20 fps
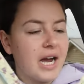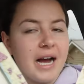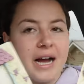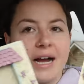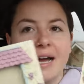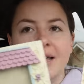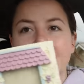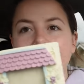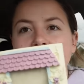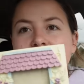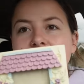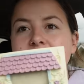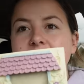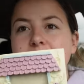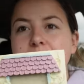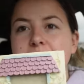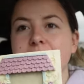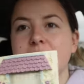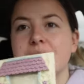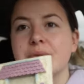I thought
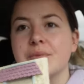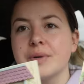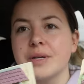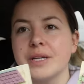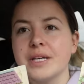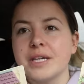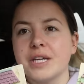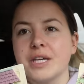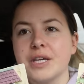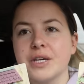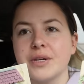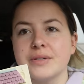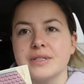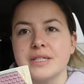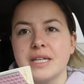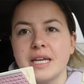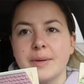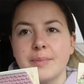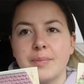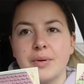they'd be really cute
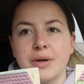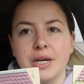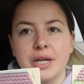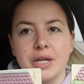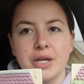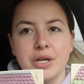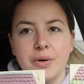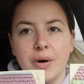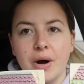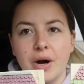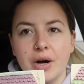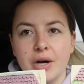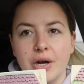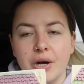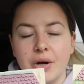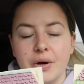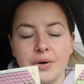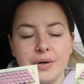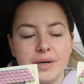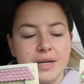to like put a QR
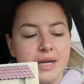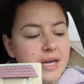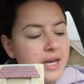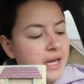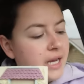code